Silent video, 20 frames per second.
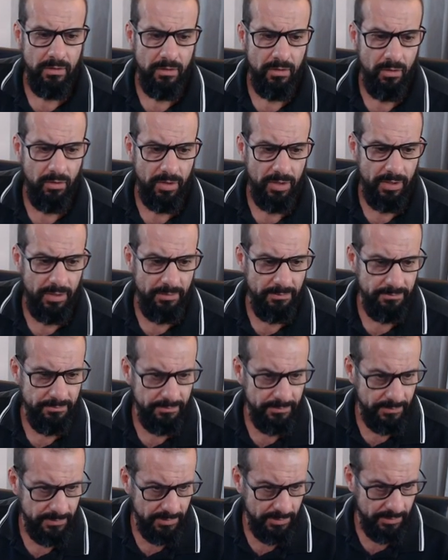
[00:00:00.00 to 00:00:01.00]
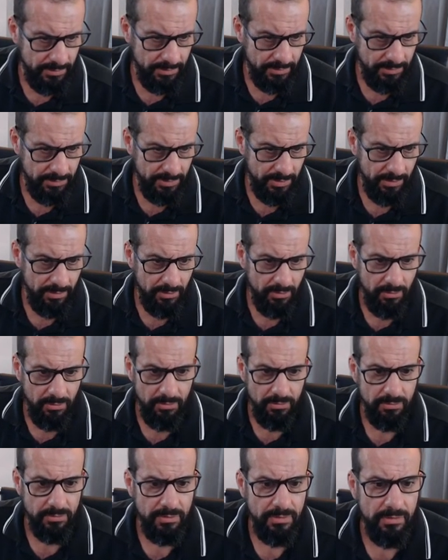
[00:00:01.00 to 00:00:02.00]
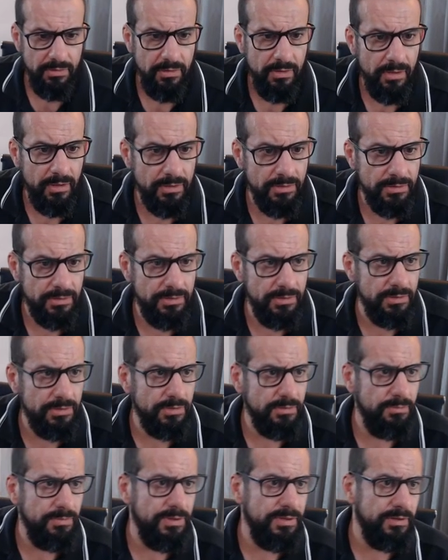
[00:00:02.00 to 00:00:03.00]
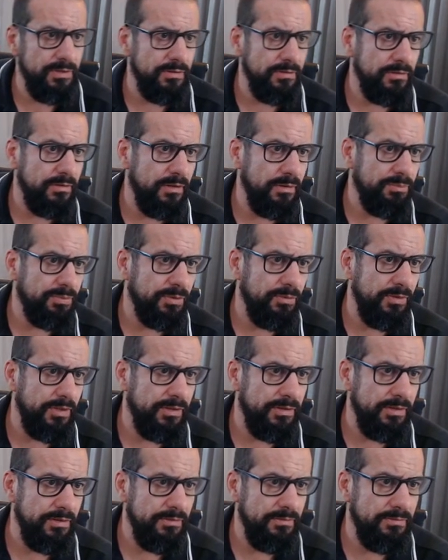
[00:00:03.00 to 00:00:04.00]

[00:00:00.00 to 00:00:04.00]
Okay, the chain code has just been upgraded.